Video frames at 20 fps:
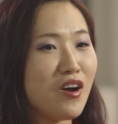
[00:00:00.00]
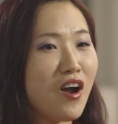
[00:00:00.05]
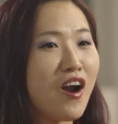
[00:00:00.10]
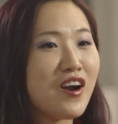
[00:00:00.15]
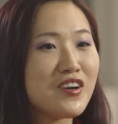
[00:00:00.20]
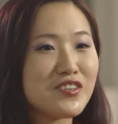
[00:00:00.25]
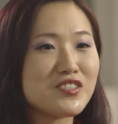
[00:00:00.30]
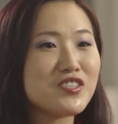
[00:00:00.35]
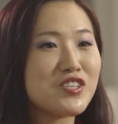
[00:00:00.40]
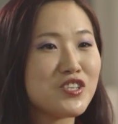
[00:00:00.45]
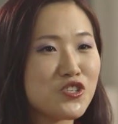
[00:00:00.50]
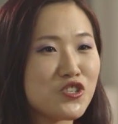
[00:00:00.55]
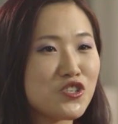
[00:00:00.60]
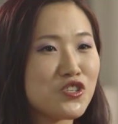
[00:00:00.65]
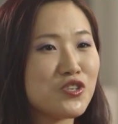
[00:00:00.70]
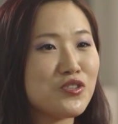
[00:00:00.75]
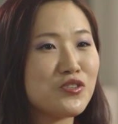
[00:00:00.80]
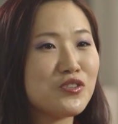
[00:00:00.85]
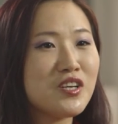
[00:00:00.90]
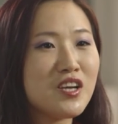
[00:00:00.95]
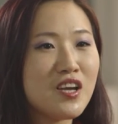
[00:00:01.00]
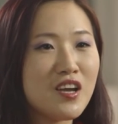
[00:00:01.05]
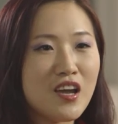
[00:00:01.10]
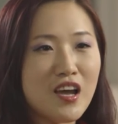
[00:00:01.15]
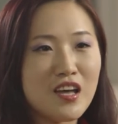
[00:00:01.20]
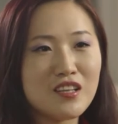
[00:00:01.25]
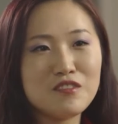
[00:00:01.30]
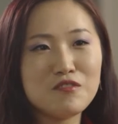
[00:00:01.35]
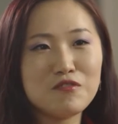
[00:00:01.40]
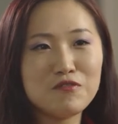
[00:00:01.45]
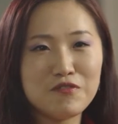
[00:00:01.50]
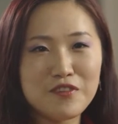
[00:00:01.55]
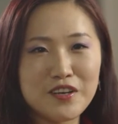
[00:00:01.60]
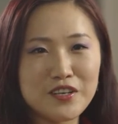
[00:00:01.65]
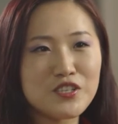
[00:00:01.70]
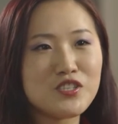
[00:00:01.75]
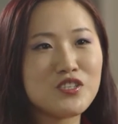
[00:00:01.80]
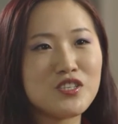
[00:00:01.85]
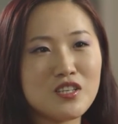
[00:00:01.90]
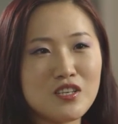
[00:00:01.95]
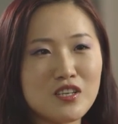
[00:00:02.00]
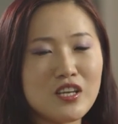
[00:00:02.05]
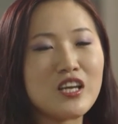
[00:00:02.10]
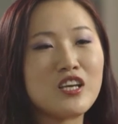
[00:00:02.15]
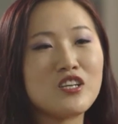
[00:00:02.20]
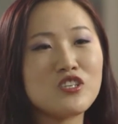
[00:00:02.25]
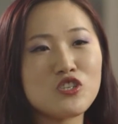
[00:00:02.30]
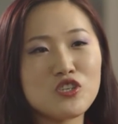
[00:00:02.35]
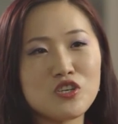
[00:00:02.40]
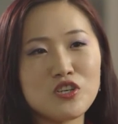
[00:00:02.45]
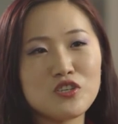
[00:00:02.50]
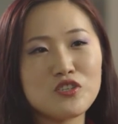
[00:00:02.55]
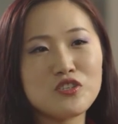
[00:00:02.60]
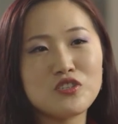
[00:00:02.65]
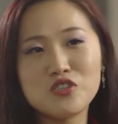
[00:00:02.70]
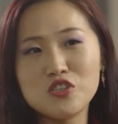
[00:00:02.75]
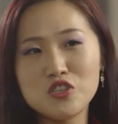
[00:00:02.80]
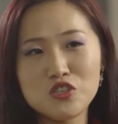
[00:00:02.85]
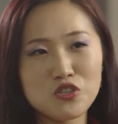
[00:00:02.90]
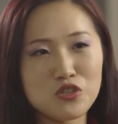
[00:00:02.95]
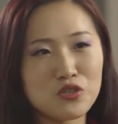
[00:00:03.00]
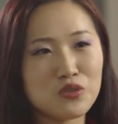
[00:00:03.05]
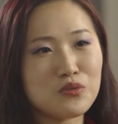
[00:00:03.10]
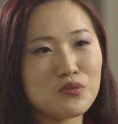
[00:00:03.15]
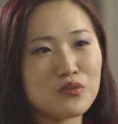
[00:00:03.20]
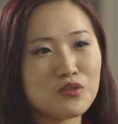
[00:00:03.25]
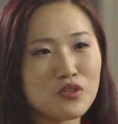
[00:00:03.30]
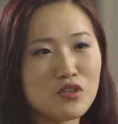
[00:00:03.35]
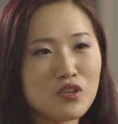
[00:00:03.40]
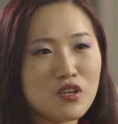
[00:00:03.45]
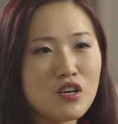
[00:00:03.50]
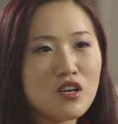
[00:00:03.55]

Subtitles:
heart tissue and fix the injured tissues.